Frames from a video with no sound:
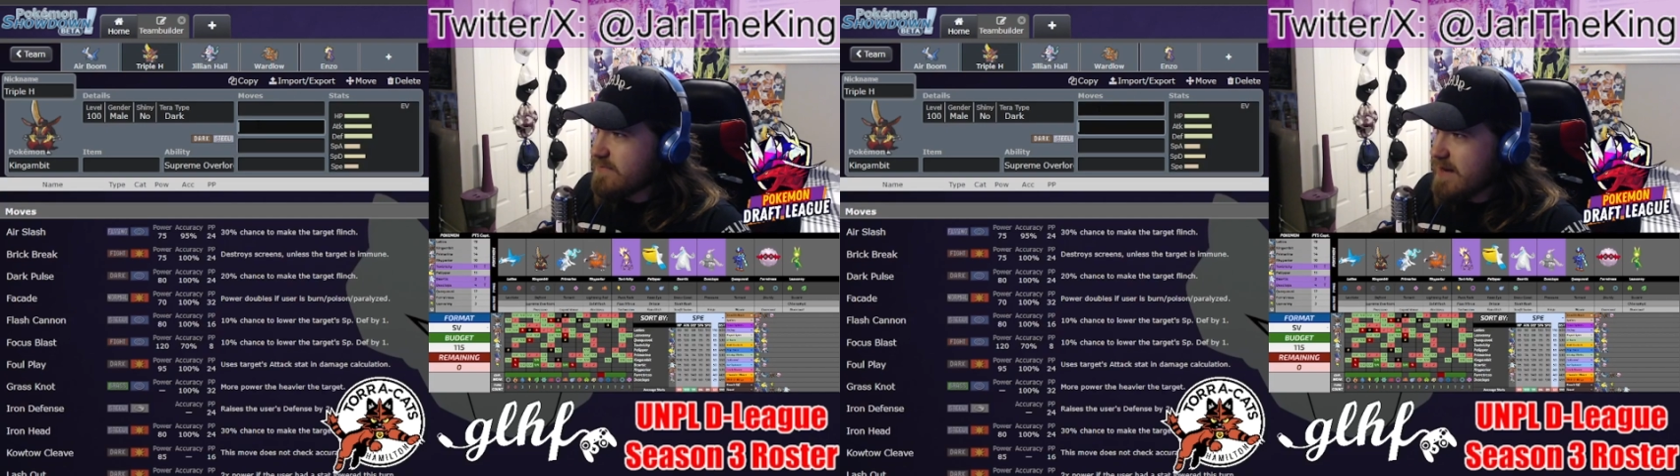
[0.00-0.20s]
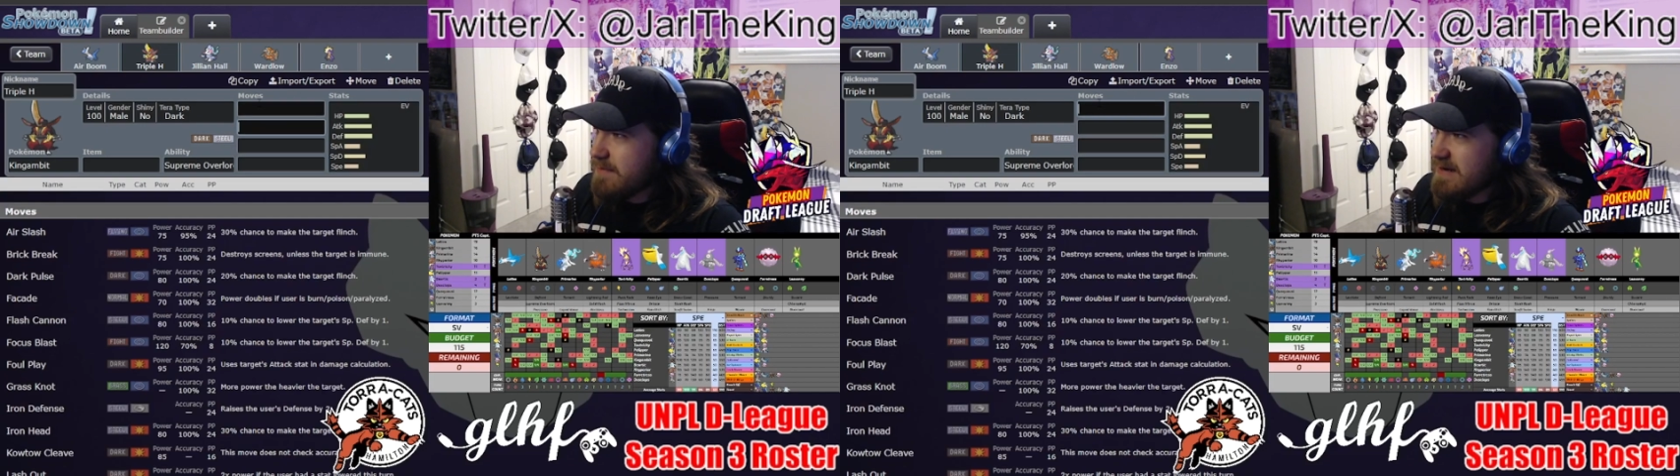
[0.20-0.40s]

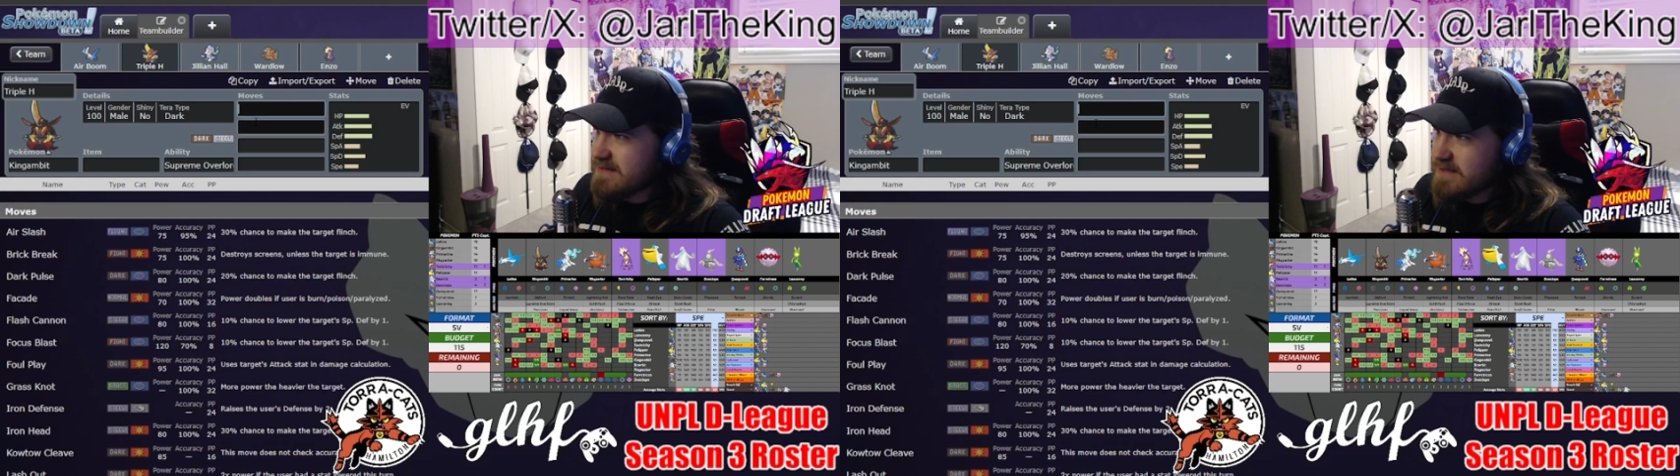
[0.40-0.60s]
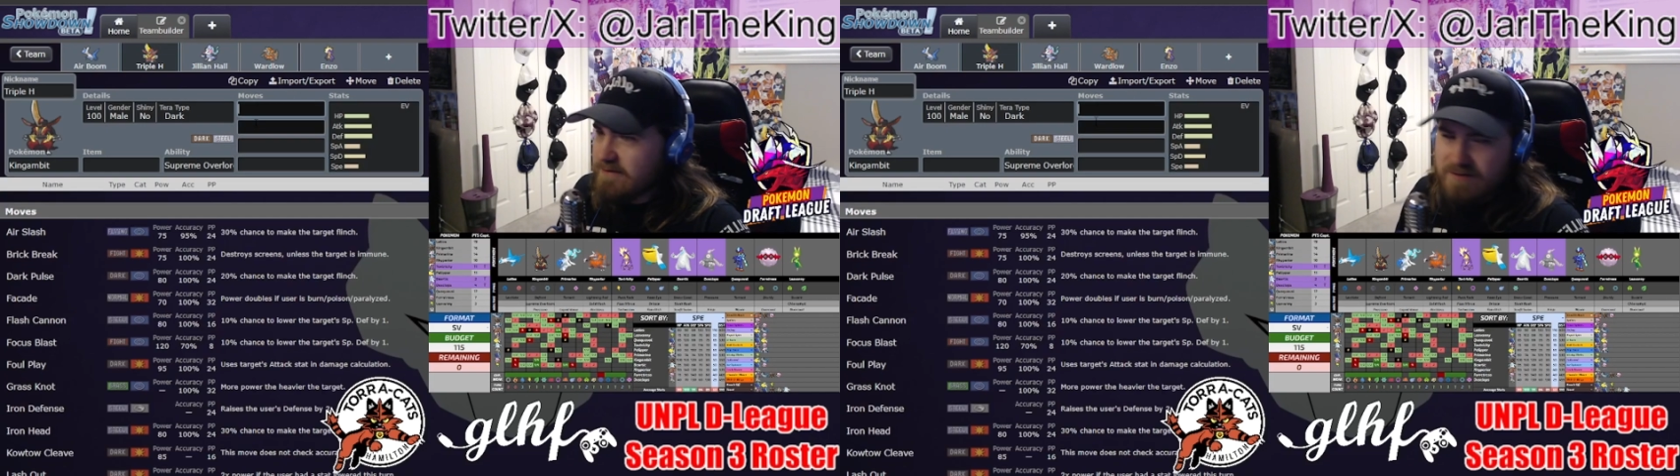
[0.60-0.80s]
I mean,
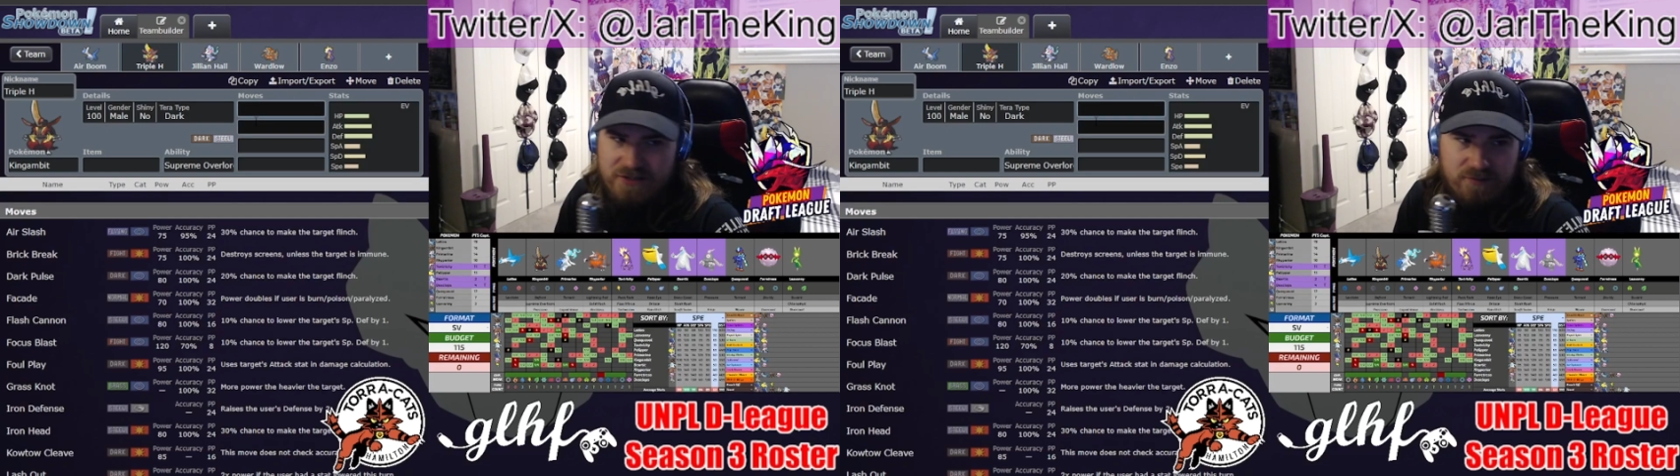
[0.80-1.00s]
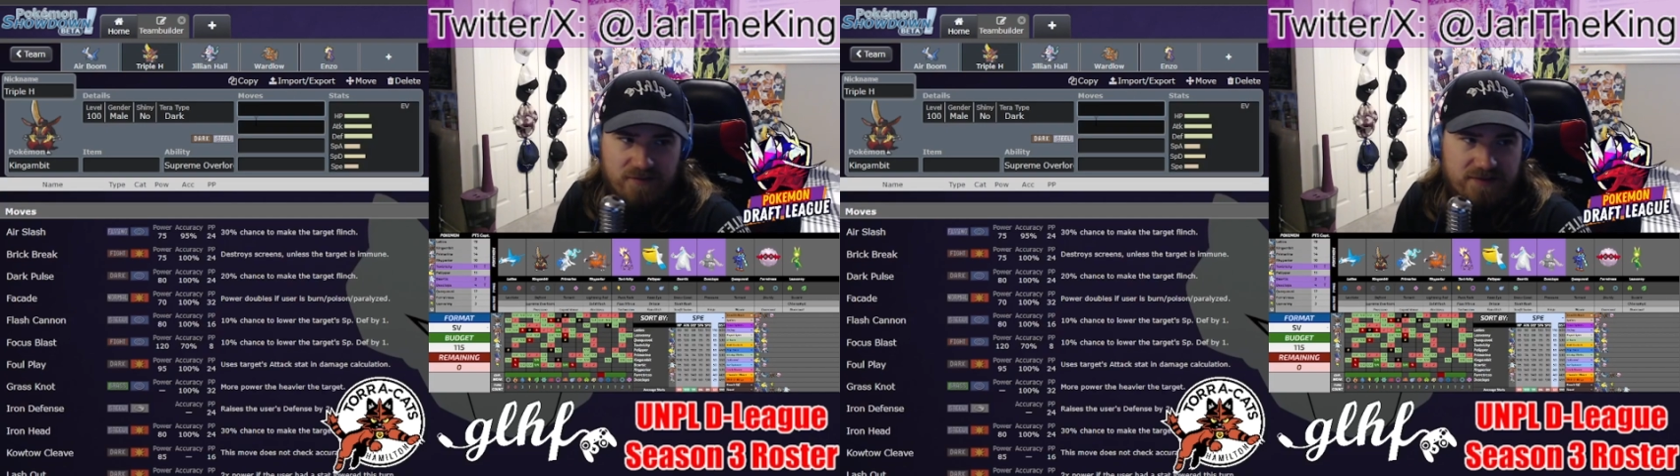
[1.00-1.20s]
his
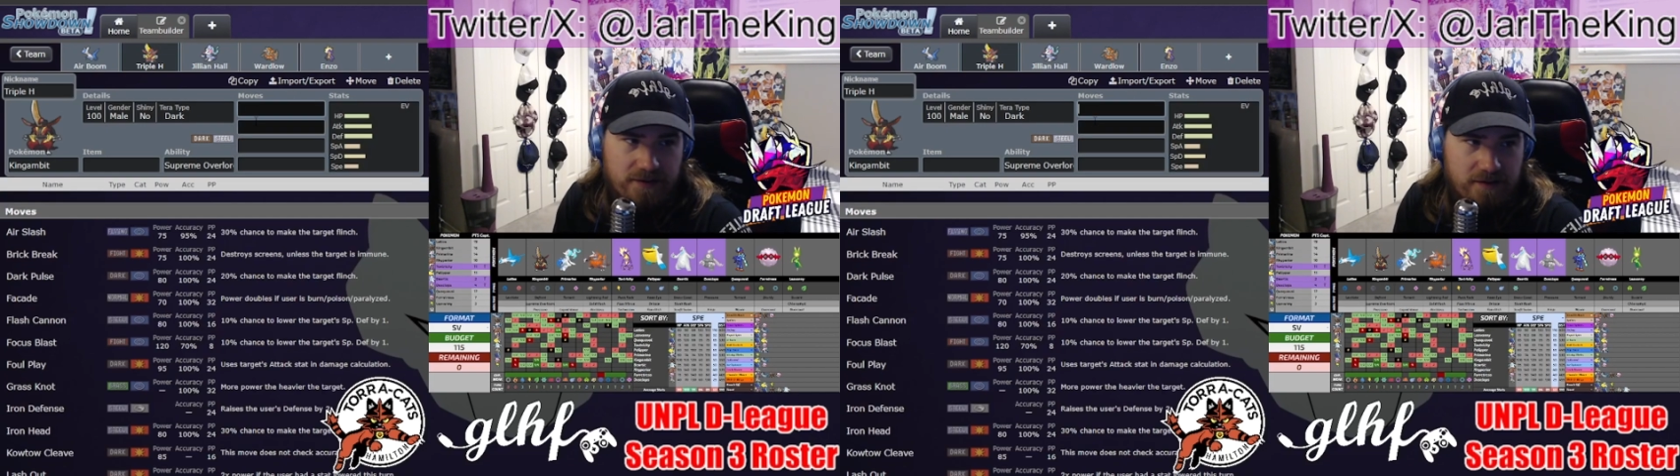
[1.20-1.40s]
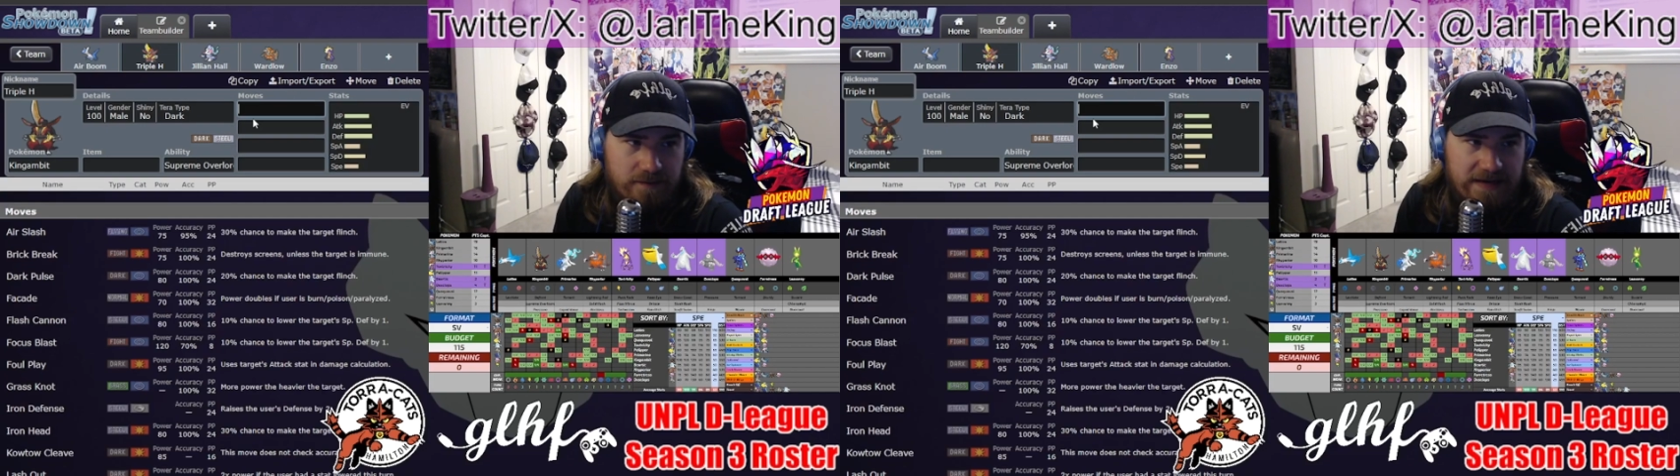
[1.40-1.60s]
coverage moves
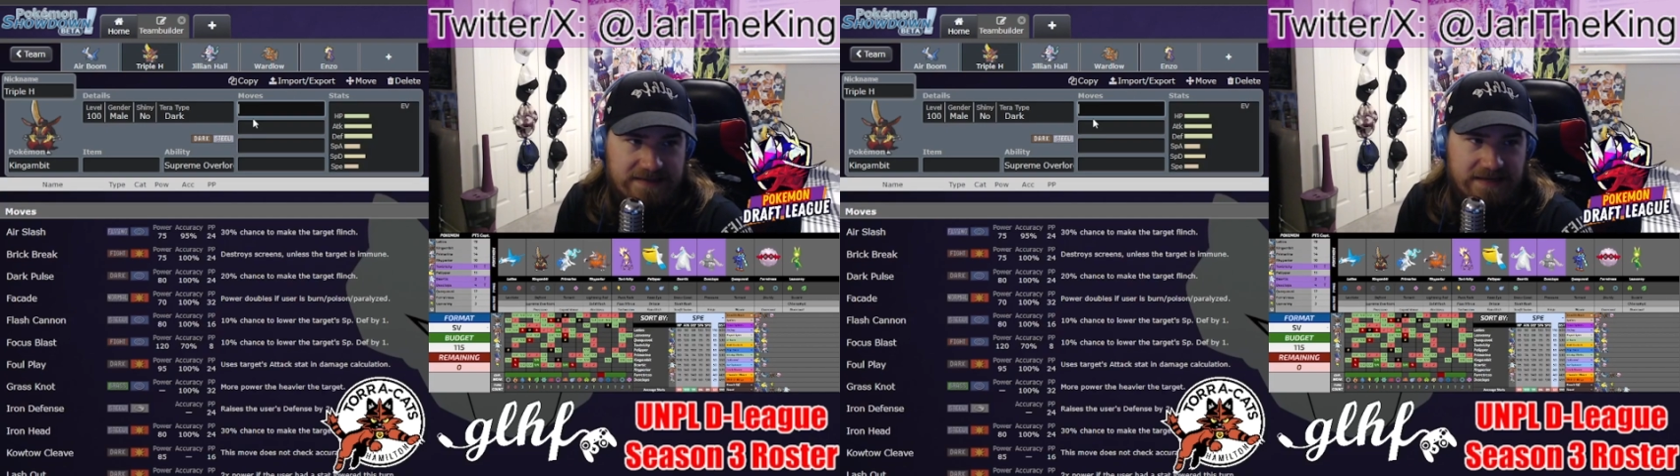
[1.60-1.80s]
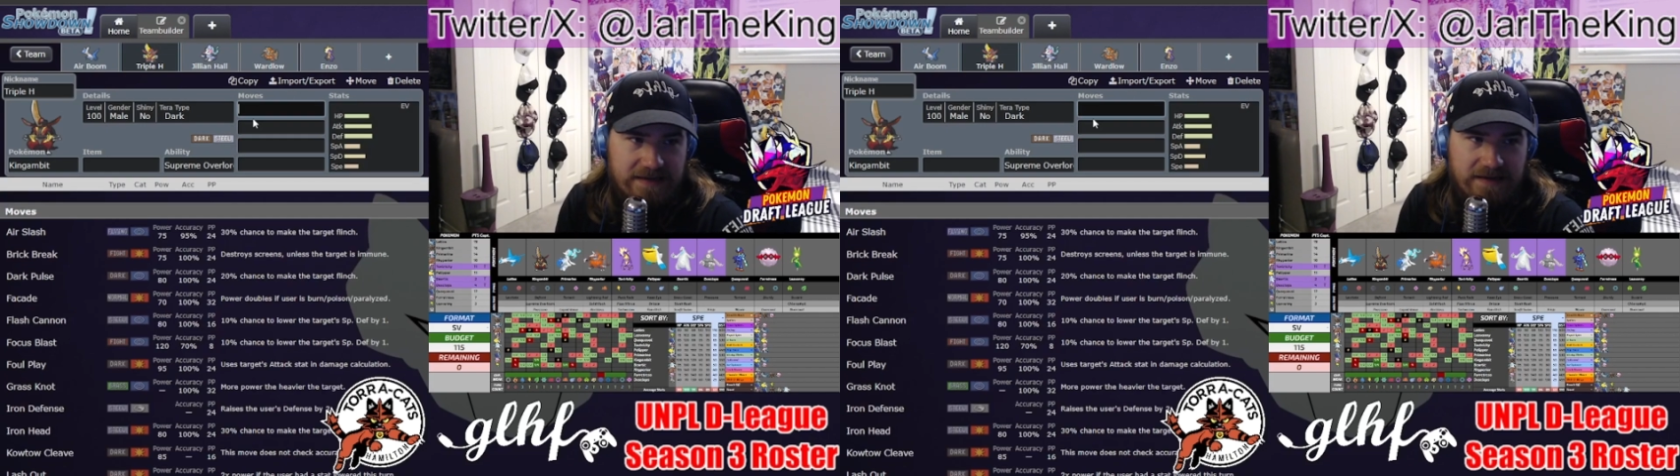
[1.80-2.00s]
are
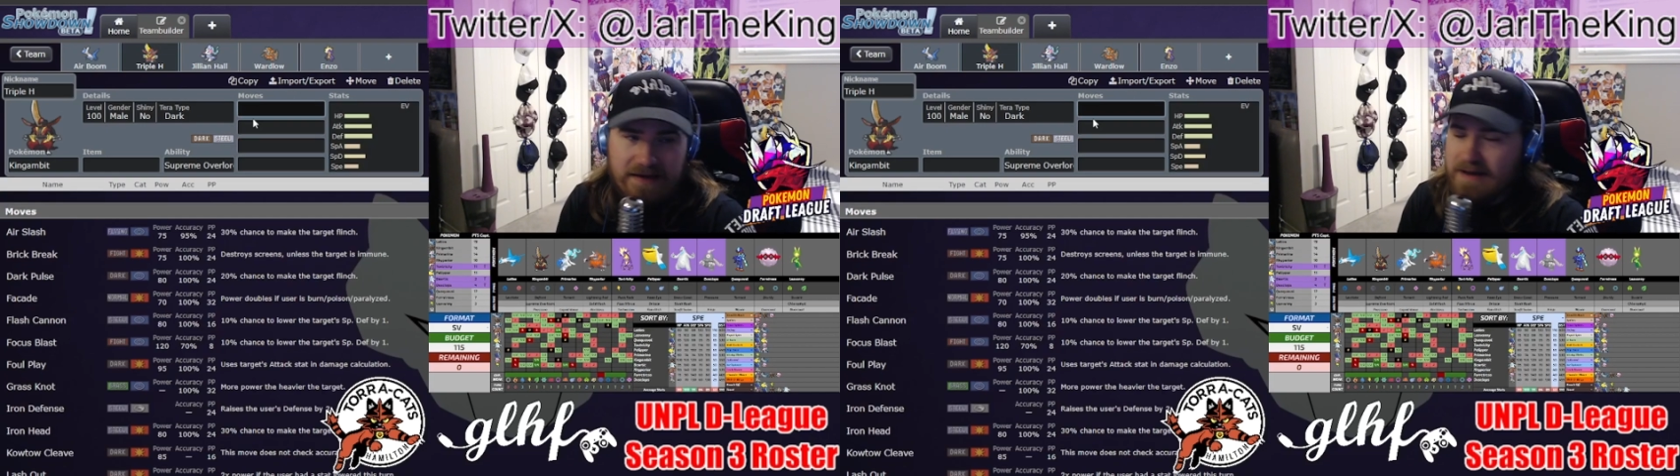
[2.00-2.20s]
amazing.